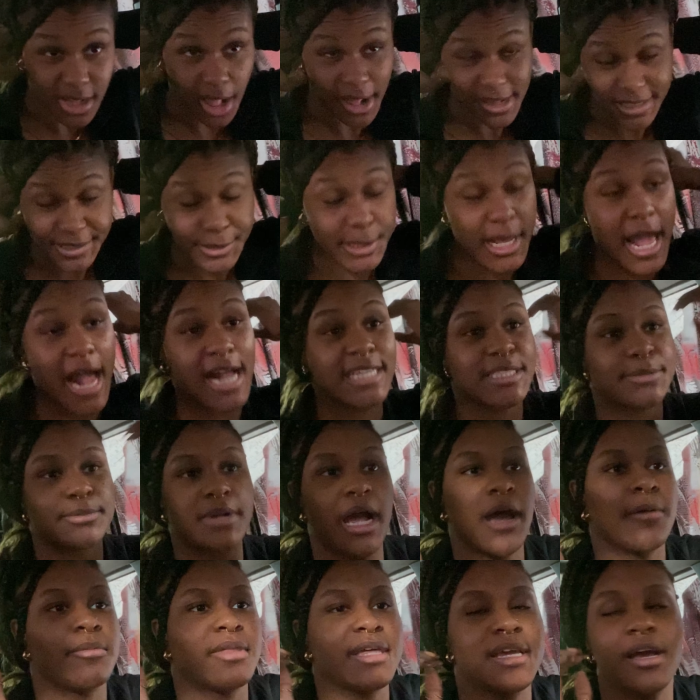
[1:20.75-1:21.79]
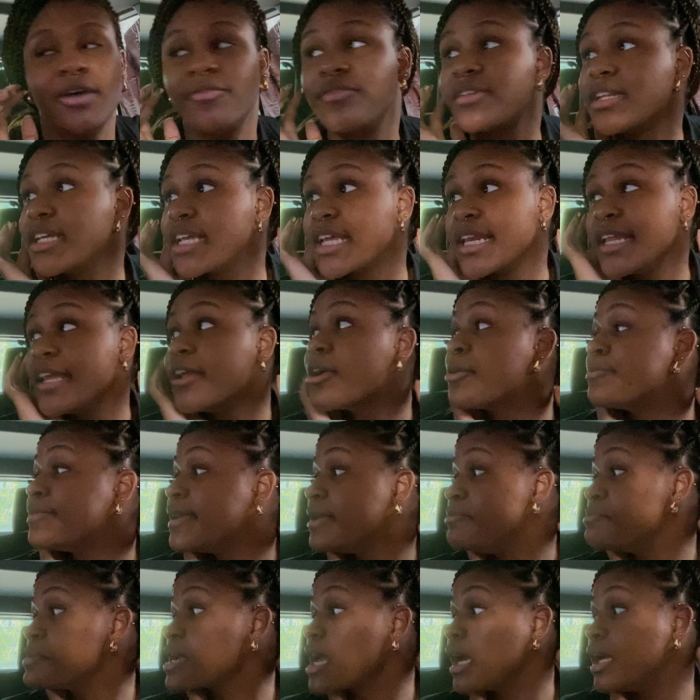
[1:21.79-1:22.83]
you guys probably hopefully can hear
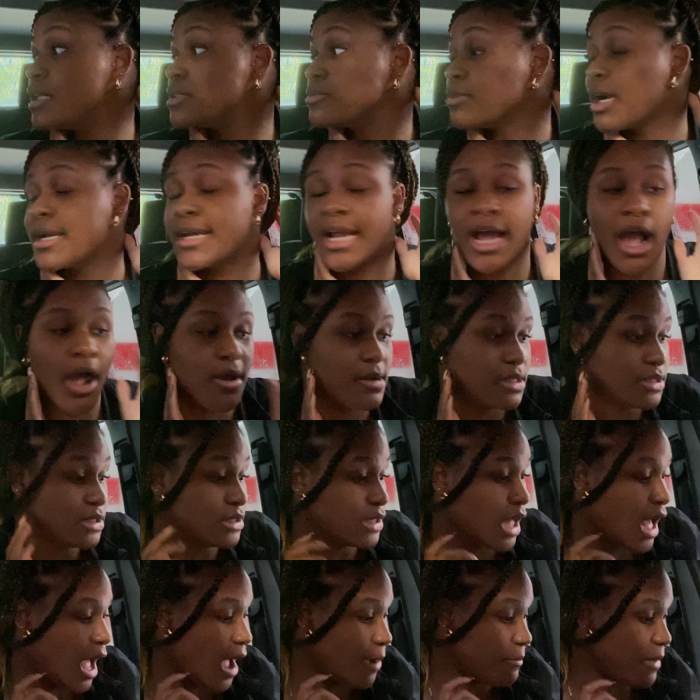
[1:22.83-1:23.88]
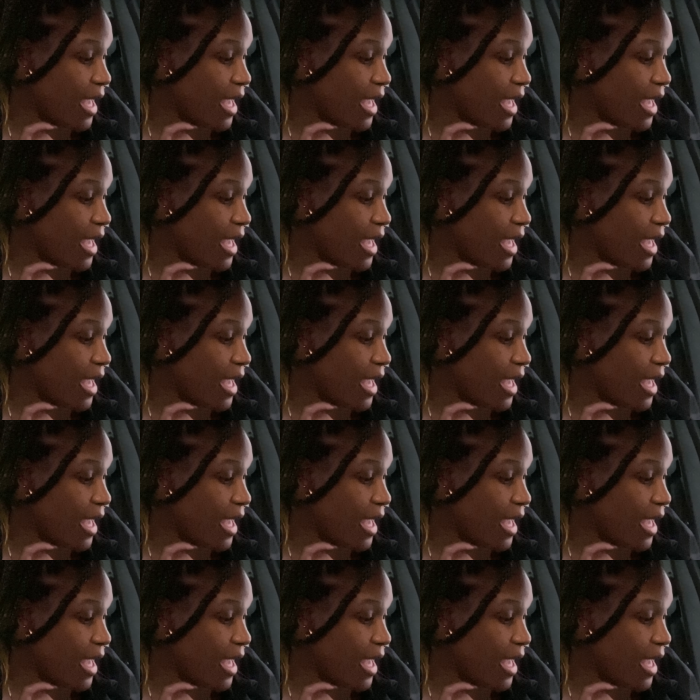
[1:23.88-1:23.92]
me because right now I'm